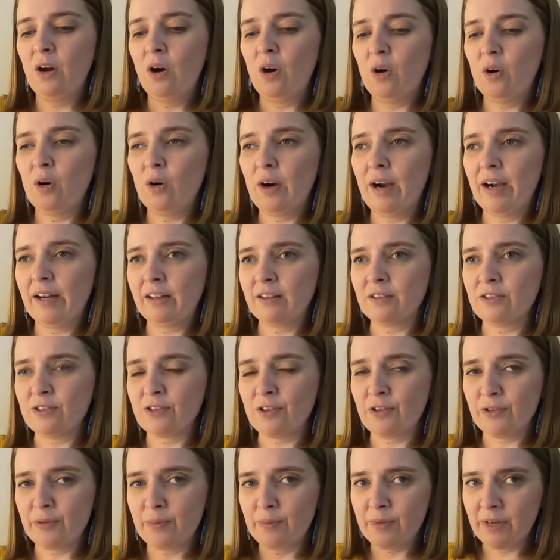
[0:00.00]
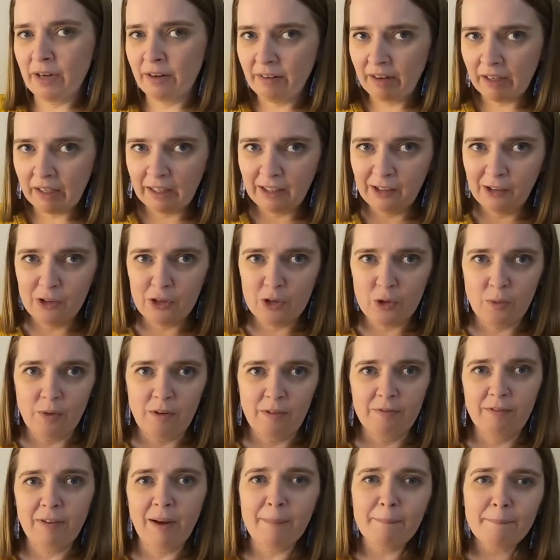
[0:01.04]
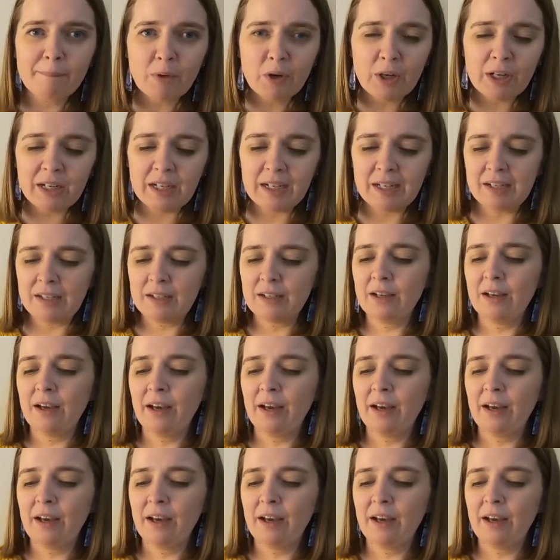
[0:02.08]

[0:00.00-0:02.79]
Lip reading: or I can sew them directly onto a fabric.